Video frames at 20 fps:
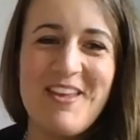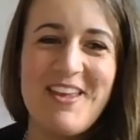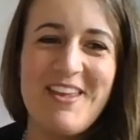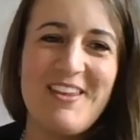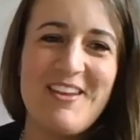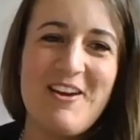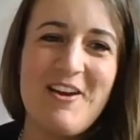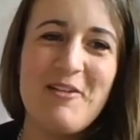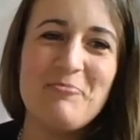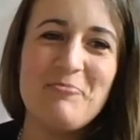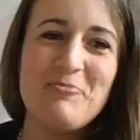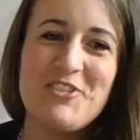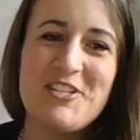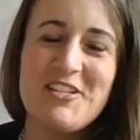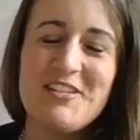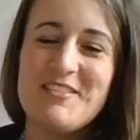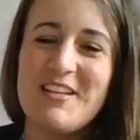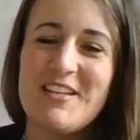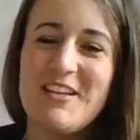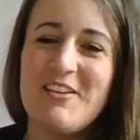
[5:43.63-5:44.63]
yeah, I'm
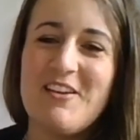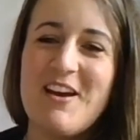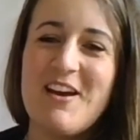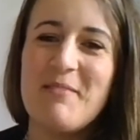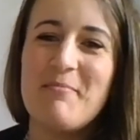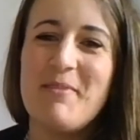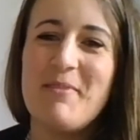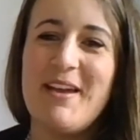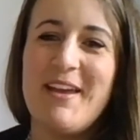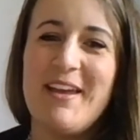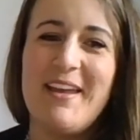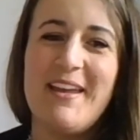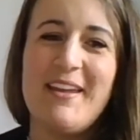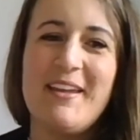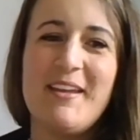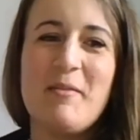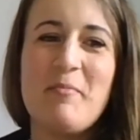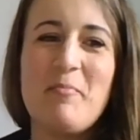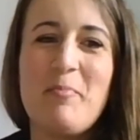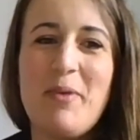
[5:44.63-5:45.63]
Jess, and I'm
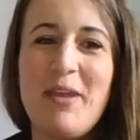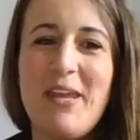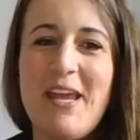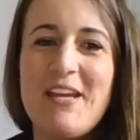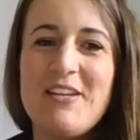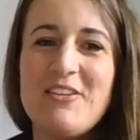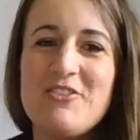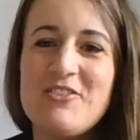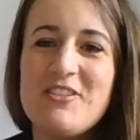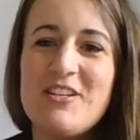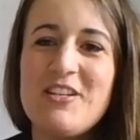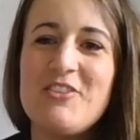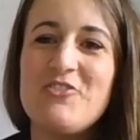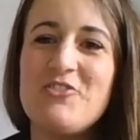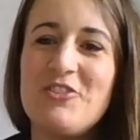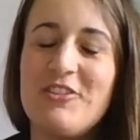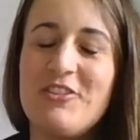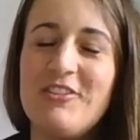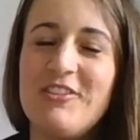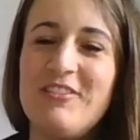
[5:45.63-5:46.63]
a PhD
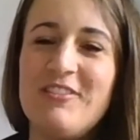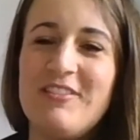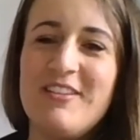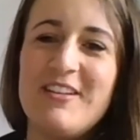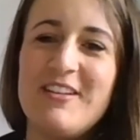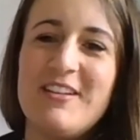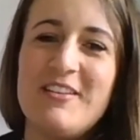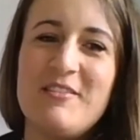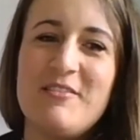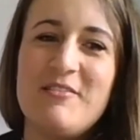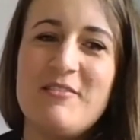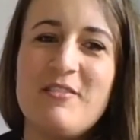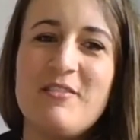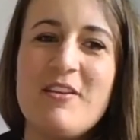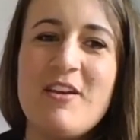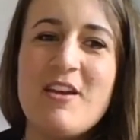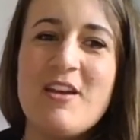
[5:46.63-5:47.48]
student in